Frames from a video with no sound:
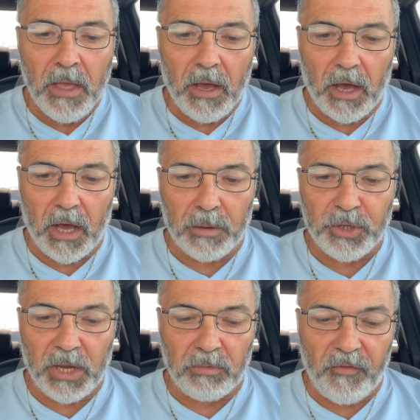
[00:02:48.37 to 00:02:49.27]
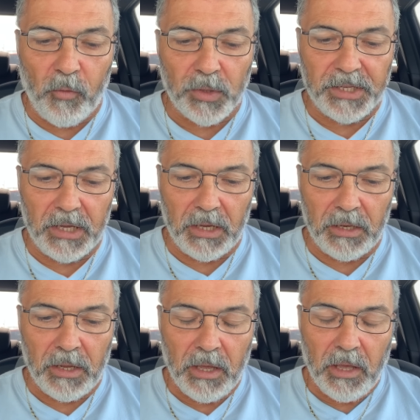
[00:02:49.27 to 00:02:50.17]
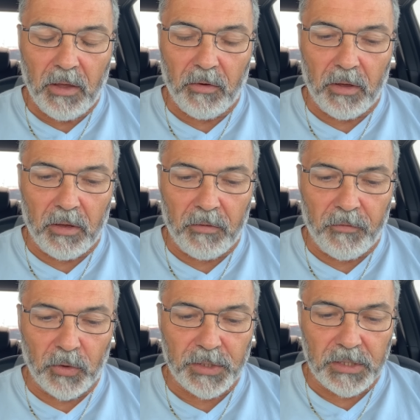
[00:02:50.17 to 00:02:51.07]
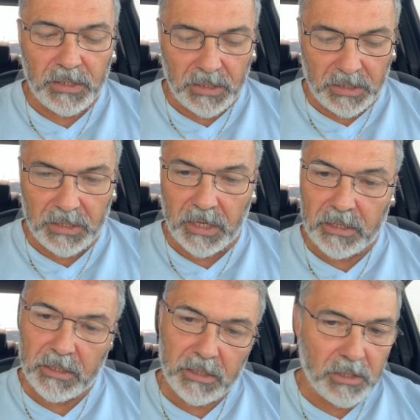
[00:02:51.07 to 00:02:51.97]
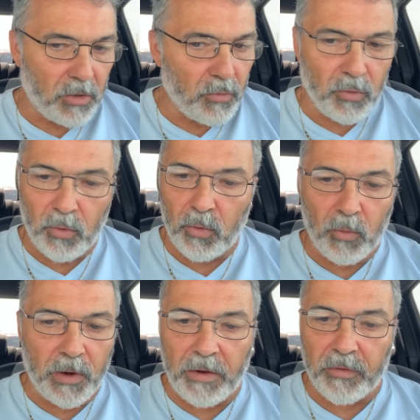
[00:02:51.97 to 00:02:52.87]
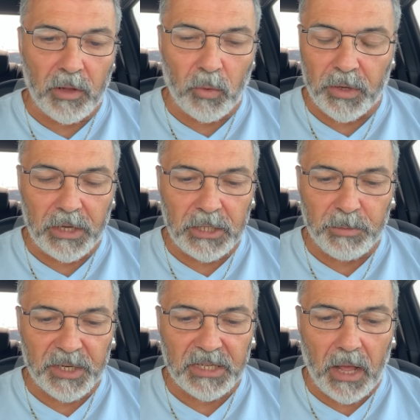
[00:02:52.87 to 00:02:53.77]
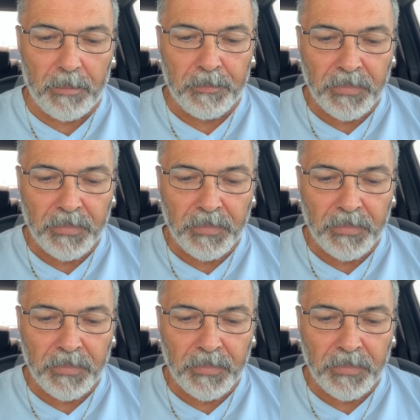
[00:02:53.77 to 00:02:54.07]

uh, chapter 14, uh, verses 6 through whenever the Lord leads me to stop.